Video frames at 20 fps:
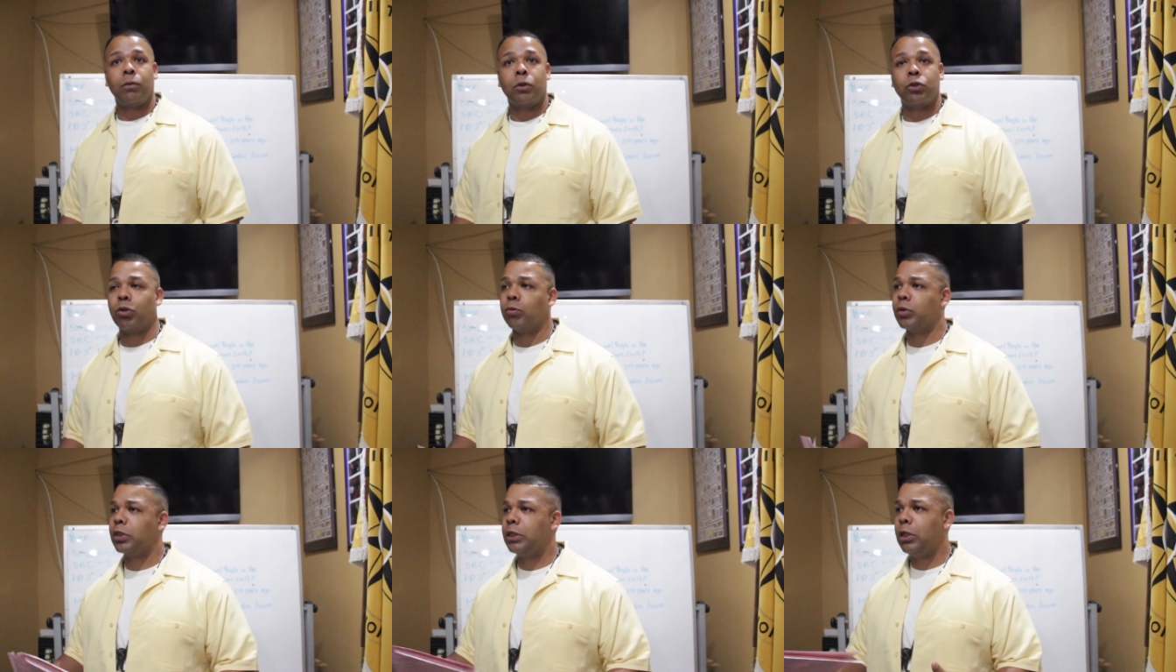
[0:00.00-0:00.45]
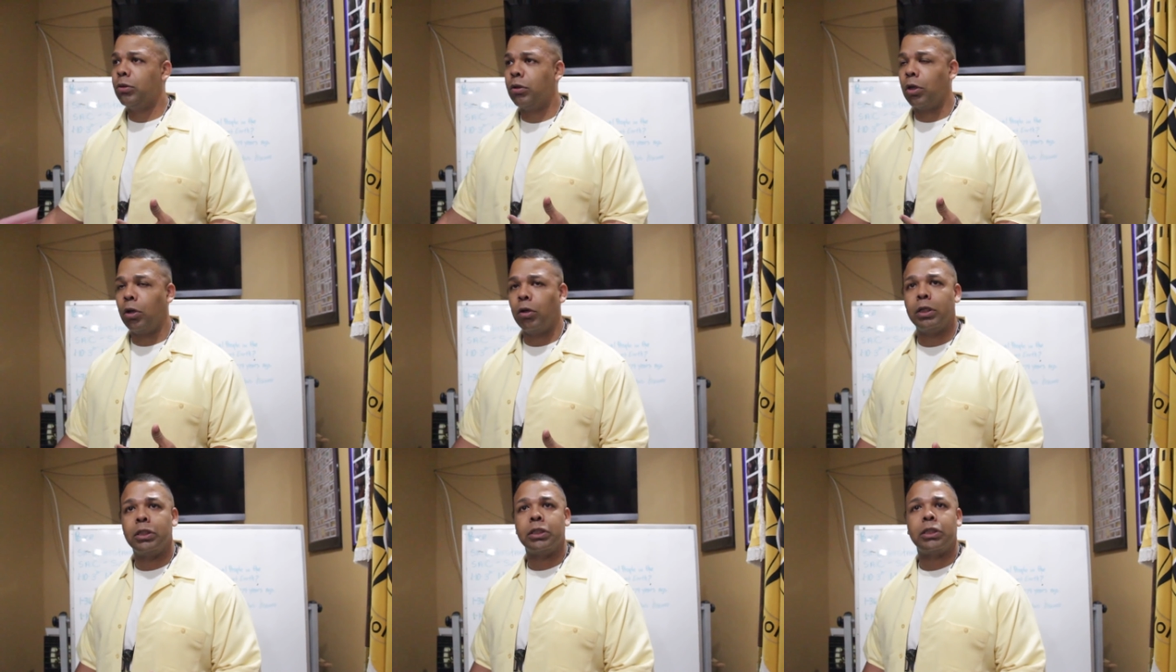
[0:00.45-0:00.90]
So I'm still
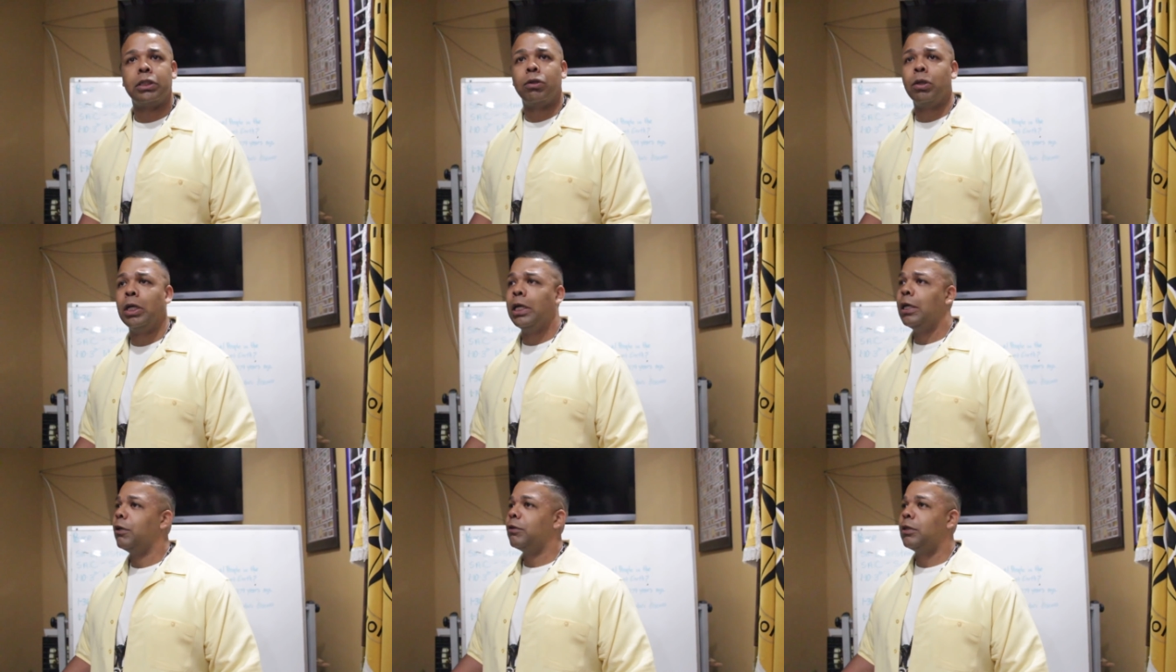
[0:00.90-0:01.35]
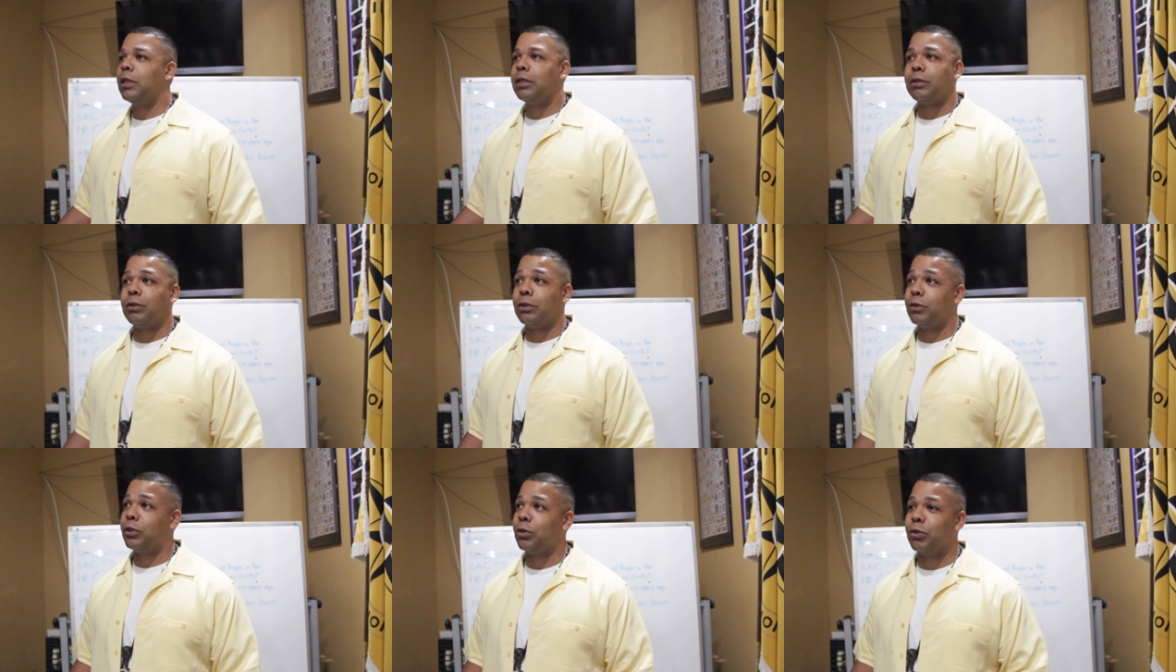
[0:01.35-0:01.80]
learning, still
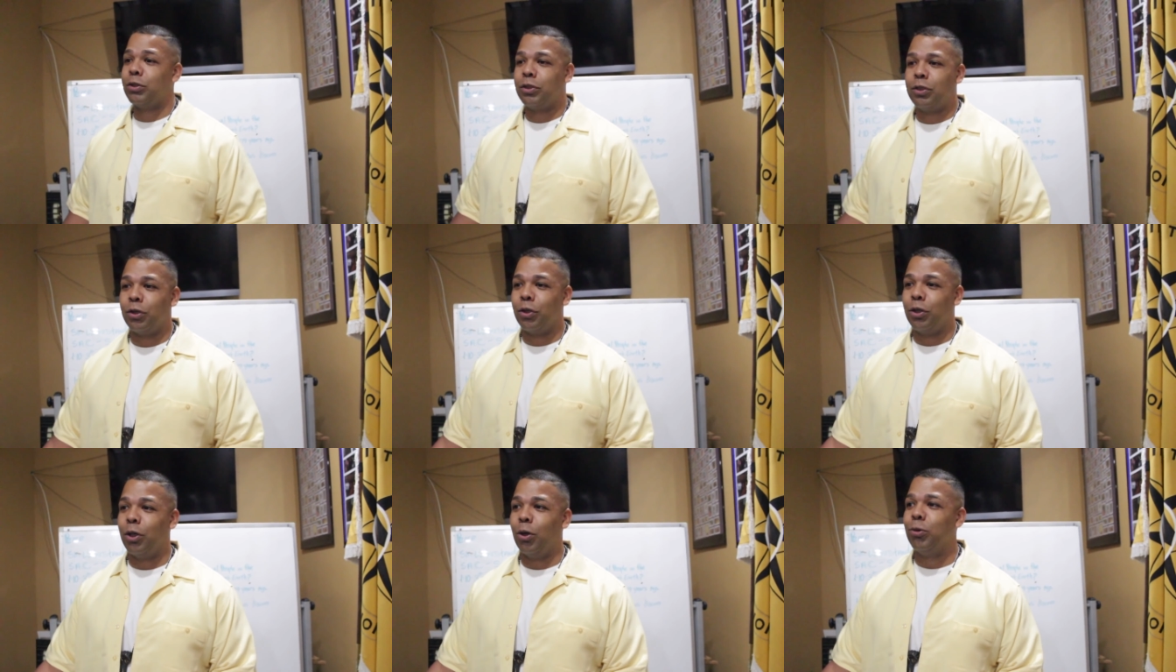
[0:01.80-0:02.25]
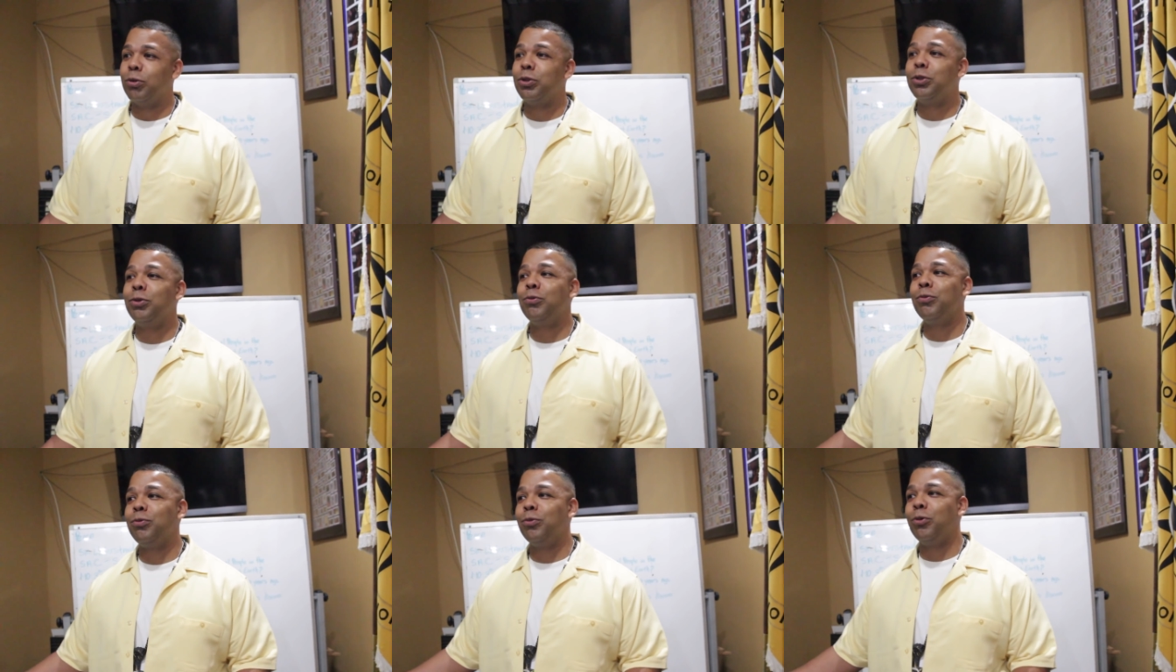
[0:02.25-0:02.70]
to those
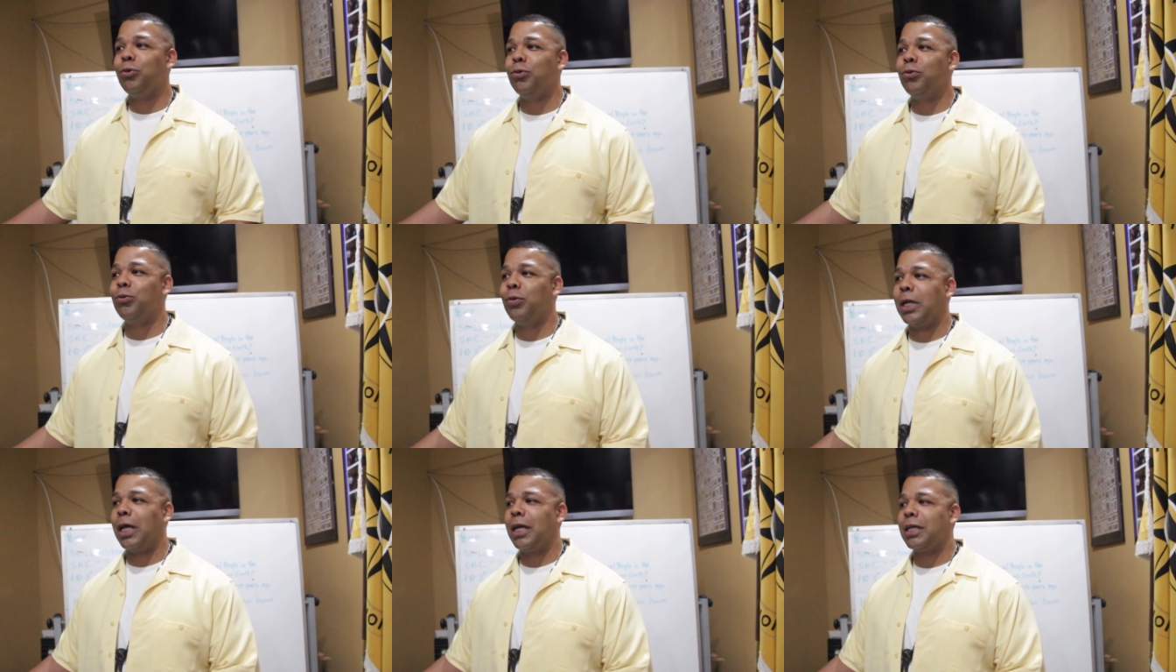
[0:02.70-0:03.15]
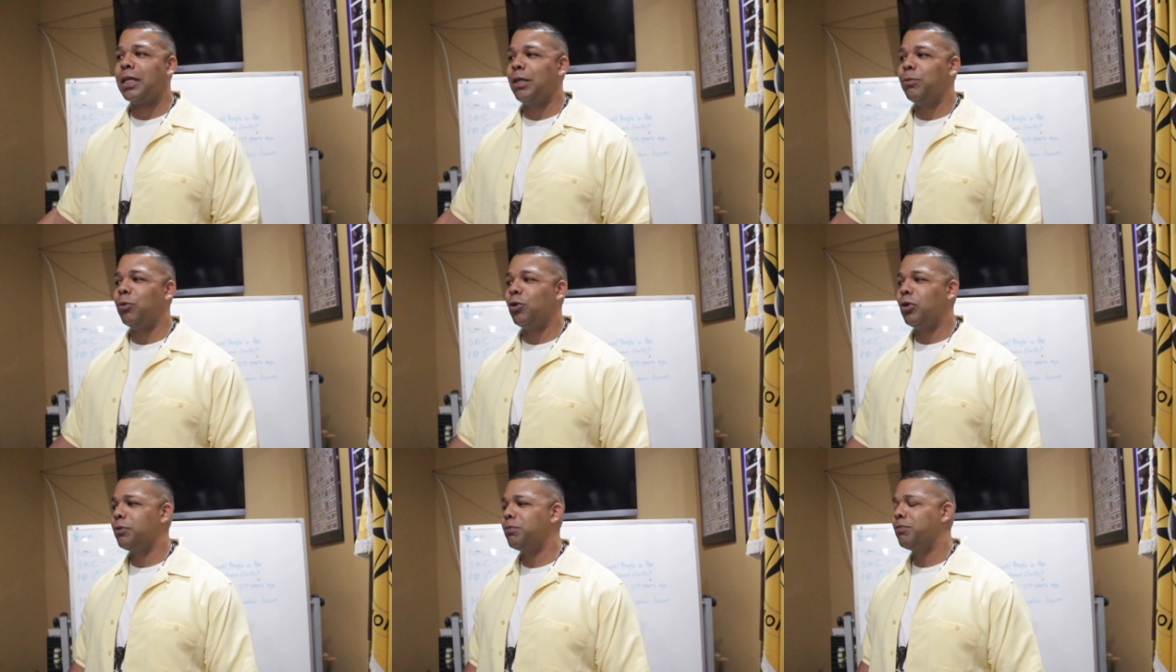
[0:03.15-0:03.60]
who when I
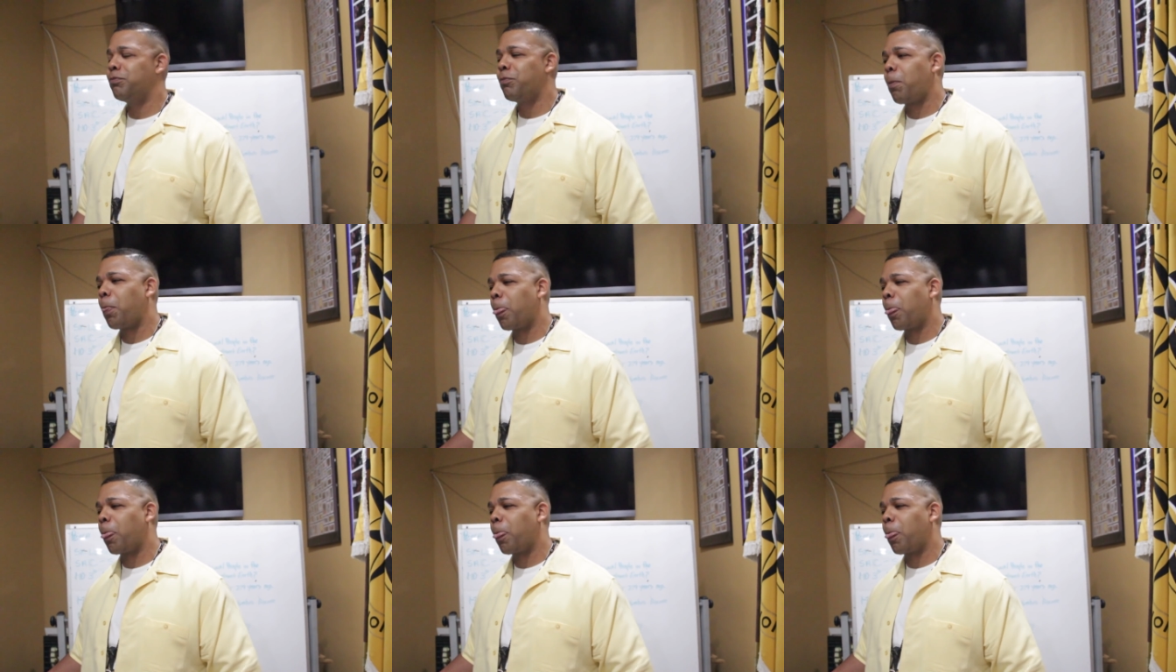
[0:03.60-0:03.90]
came on,